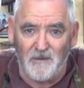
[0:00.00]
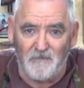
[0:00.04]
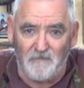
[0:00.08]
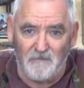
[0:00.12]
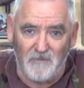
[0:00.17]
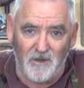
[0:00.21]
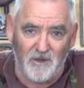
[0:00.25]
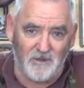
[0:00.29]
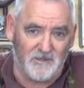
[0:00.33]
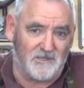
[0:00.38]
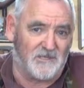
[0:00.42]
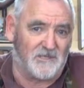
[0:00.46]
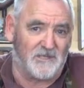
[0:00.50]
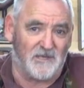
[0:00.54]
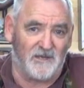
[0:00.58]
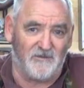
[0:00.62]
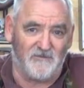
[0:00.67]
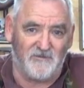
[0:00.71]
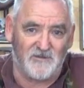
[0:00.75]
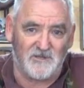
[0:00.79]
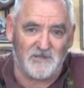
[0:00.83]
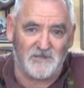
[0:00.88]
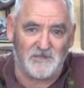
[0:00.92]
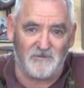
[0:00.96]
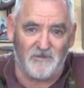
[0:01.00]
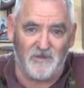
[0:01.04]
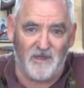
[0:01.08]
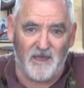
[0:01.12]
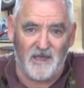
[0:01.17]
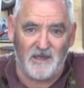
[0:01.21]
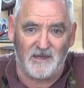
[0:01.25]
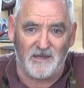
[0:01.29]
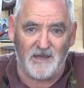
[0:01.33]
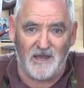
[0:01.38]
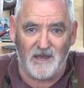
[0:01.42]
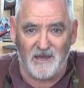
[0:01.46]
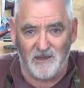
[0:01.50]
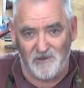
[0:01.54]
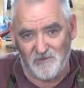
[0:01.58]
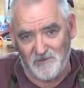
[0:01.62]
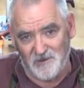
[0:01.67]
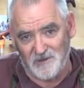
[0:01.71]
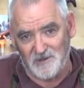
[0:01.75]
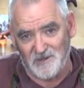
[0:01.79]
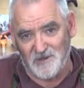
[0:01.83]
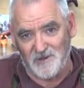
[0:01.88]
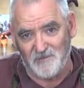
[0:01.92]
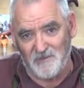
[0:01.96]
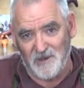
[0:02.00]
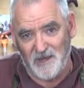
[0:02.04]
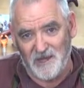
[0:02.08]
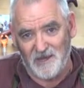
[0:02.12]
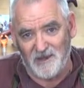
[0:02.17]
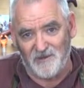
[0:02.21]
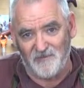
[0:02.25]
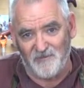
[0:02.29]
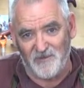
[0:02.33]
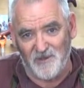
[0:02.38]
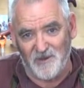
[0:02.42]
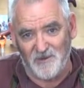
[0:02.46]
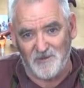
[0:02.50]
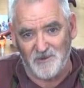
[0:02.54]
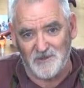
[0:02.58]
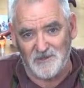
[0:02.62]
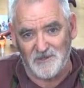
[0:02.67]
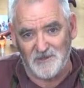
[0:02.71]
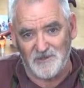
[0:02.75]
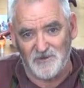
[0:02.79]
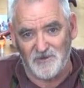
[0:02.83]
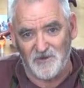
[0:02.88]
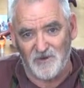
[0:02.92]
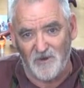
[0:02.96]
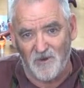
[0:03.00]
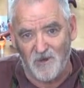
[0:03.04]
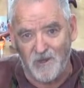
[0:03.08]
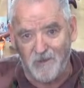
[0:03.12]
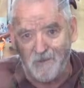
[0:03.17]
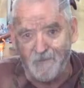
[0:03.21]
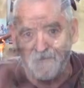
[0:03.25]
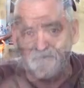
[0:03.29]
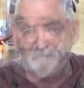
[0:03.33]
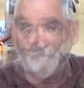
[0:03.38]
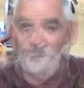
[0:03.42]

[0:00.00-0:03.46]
motifs that anyone can make if they want to try.